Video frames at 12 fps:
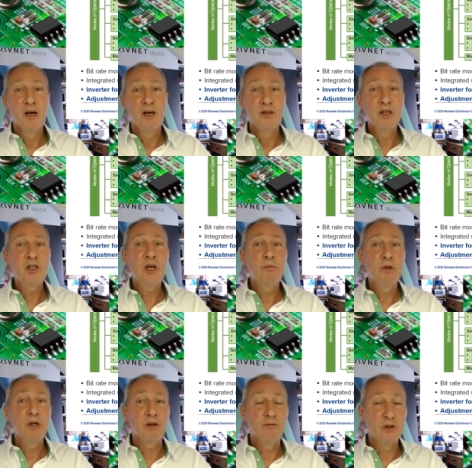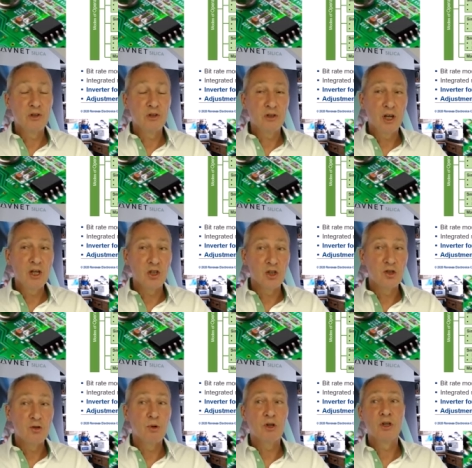This can be advantageous
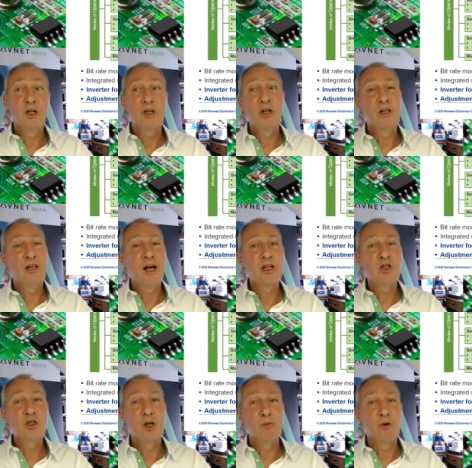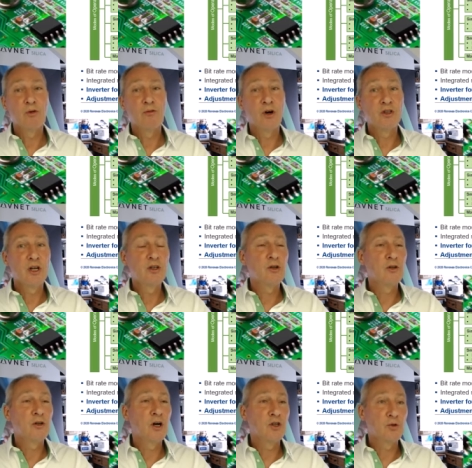when connecting a large number of identical
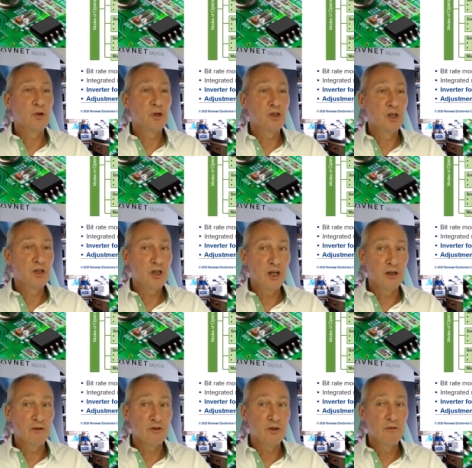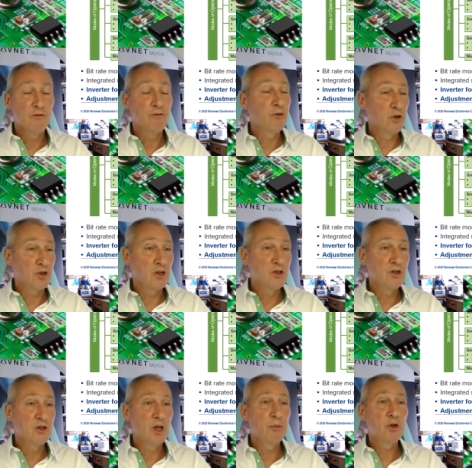I two C slaves, for instance
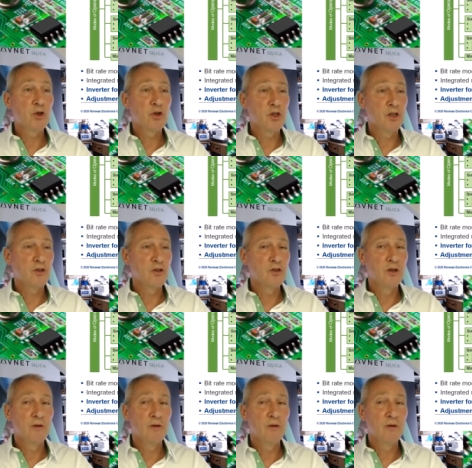temperature sensors,